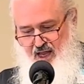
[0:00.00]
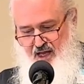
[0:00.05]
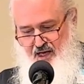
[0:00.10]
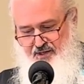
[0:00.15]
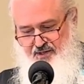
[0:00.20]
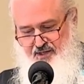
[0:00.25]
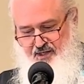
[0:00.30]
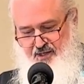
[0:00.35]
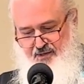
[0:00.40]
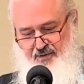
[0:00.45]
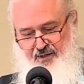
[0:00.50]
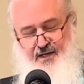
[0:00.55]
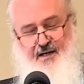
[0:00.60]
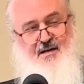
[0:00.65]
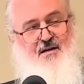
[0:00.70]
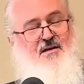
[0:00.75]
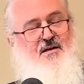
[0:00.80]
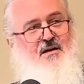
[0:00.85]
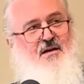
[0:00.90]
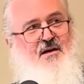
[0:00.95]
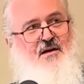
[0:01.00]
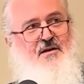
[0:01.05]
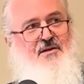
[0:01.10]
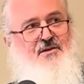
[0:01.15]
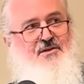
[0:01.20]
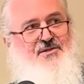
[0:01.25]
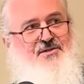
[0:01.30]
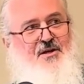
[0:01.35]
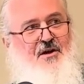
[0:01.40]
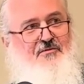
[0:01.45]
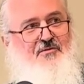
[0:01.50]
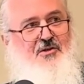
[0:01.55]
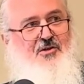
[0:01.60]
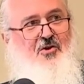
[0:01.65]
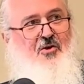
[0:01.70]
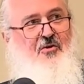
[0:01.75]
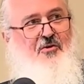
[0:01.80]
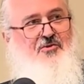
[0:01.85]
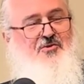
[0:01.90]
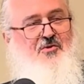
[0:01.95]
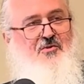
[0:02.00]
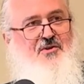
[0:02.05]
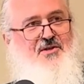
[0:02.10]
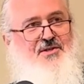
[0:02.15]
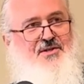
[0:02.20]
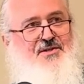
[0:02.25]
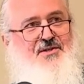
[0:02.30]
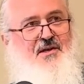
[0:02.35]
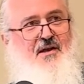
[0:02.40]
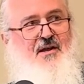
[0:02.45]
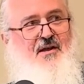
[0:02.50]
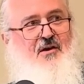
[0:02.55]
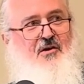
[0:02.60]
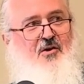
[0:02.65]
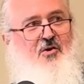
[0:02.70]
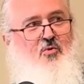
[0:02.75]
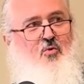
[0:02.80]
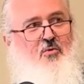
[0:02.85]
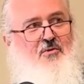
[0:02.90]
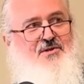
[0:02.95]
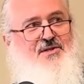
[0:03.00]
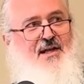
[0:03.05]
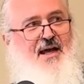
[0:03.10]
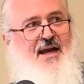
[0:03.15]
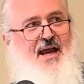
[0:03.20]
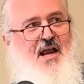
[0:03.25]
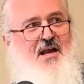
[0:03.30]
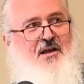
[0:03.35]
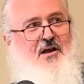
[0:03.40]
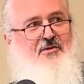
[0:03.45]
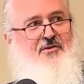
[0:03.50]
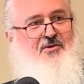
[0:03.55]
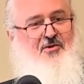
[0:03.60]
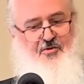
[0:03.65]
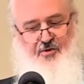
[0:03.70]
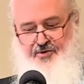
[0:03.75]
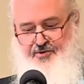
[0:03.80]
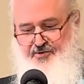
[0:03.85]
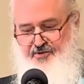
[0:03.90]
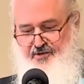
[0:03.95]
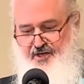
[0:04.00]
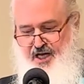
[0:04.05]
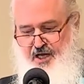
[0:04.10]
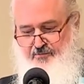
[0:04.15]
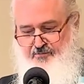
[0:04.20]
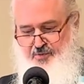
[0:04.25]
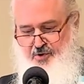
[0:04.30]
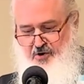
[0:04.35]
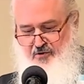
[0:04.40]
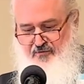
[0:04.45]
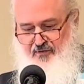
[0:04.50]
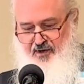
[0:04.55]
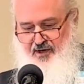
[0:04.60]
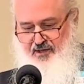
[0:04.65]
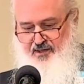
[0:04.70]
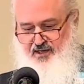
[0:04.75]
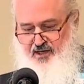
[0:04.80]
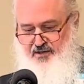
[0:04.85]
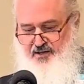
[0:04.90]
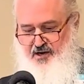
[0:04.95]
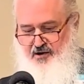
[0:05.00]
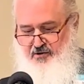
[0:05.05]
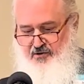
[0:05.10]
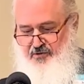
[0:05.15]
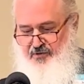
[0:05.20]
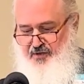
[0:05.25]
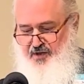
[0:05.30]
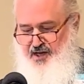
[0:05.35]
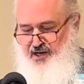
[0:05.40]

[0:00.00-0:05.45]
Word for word: And uh, Southern culture is, of course, like any other culture, not perfect. And there are